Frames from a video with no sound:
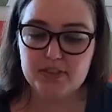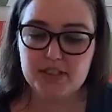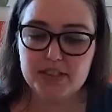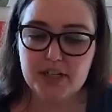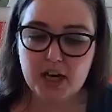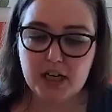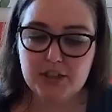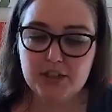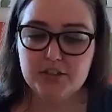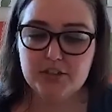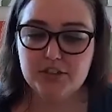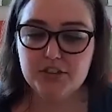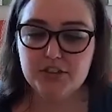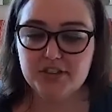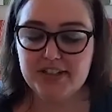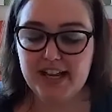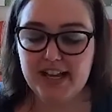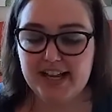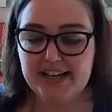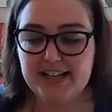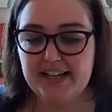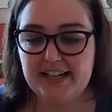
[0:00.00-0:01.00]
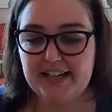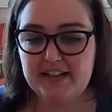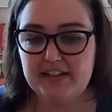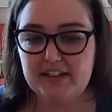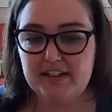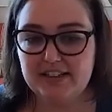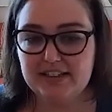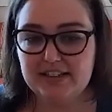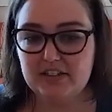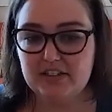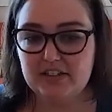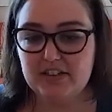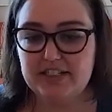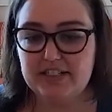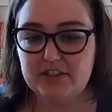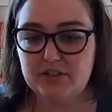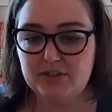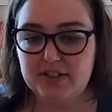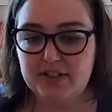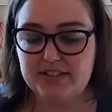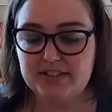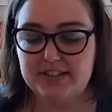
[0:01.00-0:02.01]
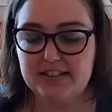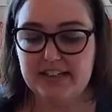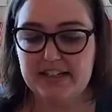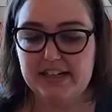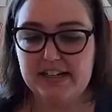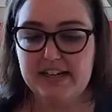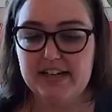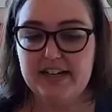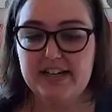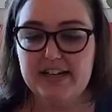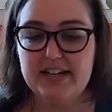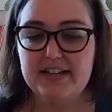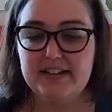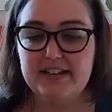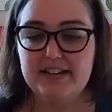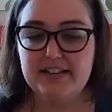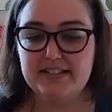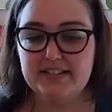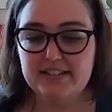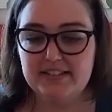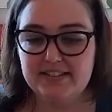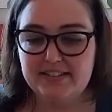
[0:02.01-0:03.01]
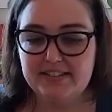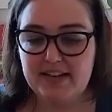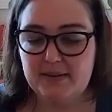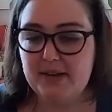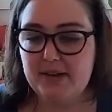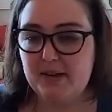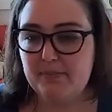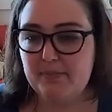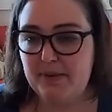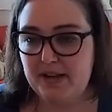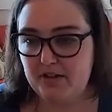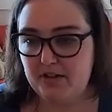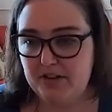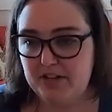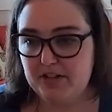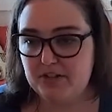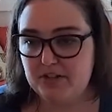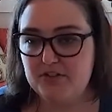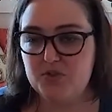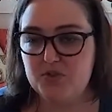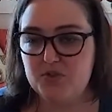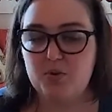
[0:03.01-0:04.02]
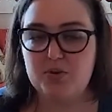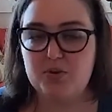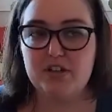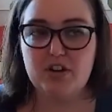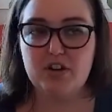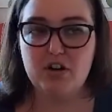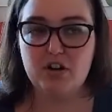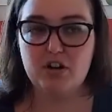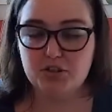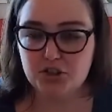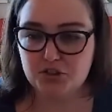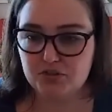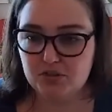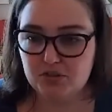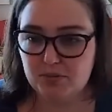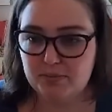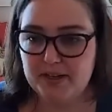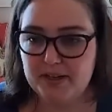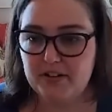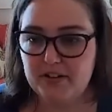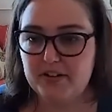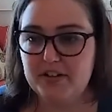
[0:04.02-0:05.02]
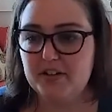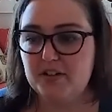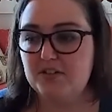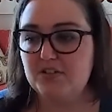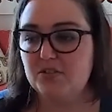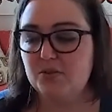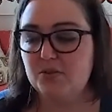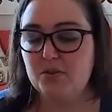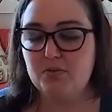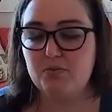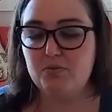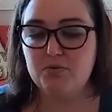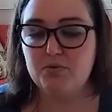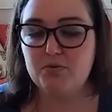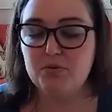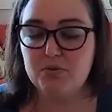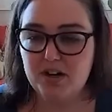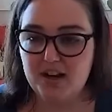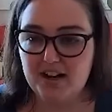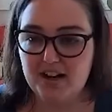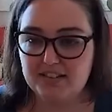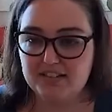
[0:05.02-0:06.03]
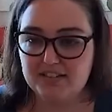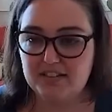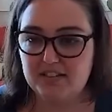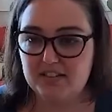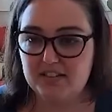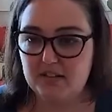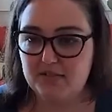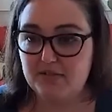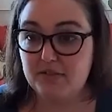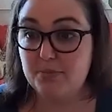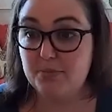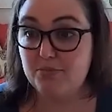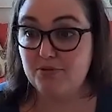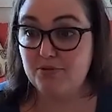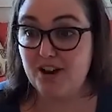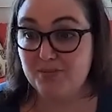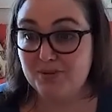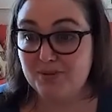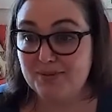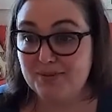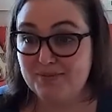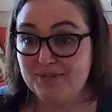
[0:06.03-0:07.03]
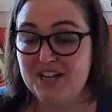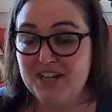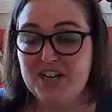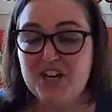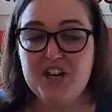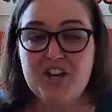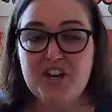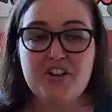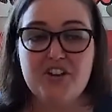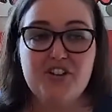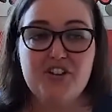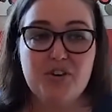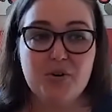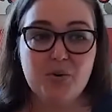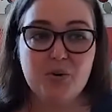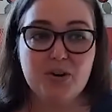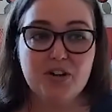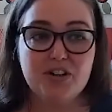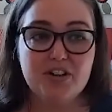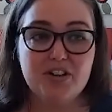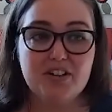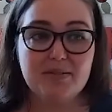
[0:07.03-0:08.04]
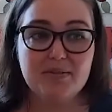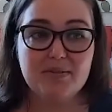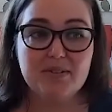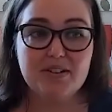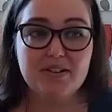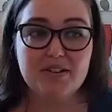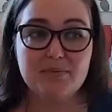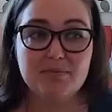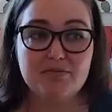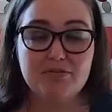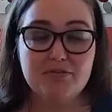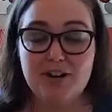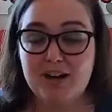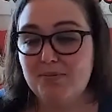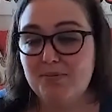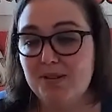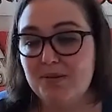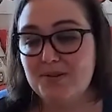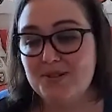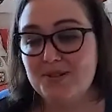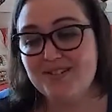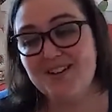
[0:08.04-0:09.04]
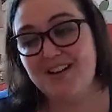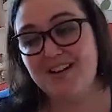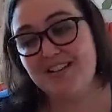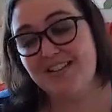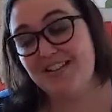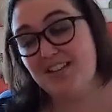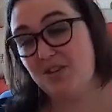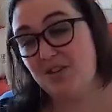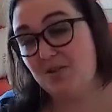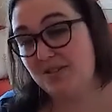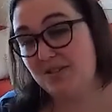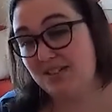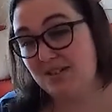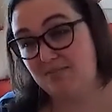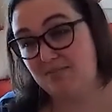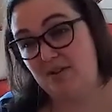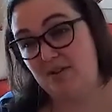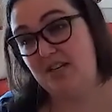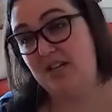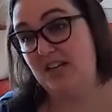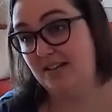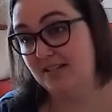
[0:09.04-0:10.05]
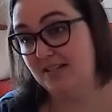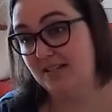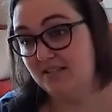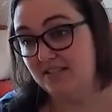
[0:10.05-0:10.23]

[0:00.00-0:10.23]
understanding and clearly addressing the systemic barriers or the cultural barriers or the root causes of the problem. Your problem is not that you need money.